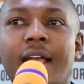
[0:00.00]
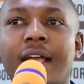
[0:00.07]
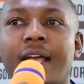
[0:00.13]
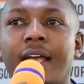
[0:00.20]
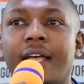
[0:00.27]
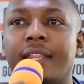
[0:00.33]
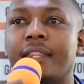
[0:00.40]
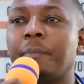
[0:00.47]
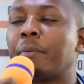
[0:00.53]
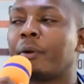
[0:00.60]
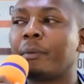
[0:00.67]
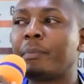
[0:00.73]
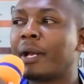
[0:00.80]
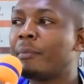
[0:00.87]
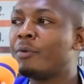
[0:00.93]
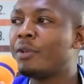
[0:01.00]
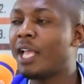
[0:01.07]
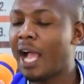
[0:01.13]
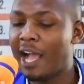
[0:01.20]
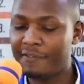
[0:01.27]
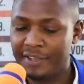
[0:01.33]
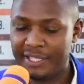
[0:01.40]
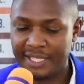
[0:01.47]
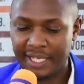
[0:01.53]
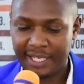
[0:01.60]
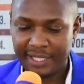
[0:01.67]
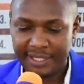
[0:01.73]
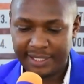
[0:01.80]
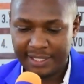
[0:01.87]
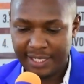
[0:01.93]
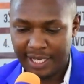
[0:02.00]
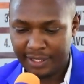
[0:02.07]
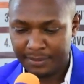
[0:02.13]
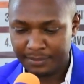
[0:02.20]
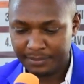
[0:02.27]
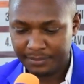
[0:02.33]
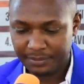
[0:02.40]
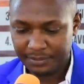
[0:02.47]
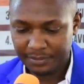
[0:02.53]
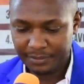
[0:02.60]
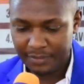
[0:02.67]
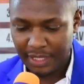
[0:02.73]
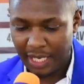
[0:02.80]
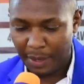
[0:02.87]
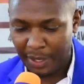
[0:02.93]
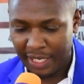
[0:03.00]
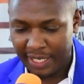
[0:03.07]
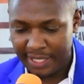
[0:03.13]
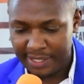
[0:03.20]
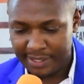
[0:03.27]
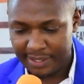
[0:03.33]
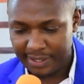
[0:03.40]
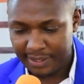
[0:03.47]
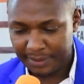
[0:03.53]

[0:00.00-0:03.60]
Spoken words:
The problem we have as a Christian nowadays